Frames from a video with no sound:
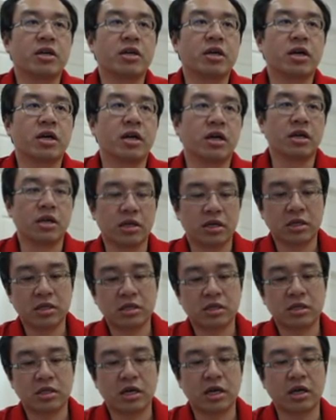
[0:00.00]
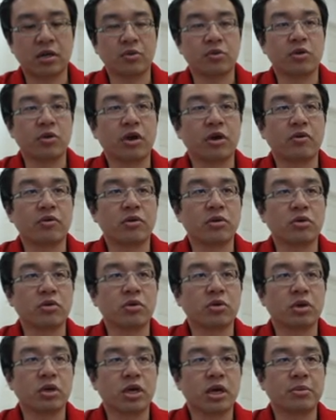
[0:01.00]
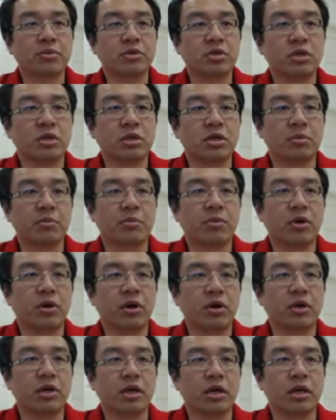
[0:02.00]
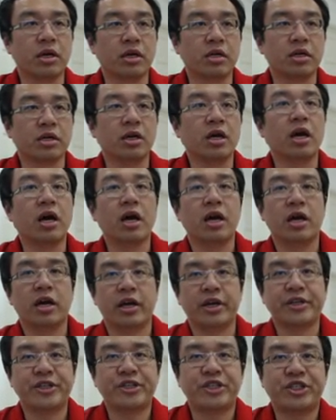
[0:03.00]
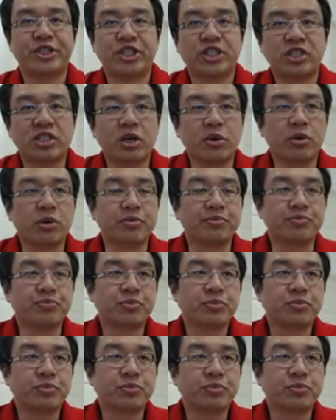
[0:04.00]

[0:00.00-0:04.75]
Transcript: and this knight will be able to capture the pawn at h7,